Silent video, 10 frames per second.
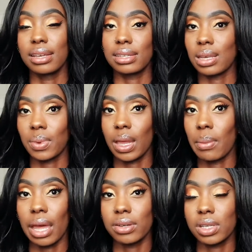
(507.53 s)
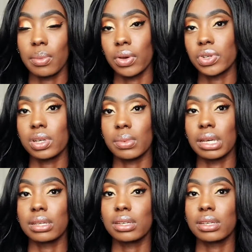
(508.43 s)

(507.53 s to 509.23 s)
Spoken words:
something that matters the most to me.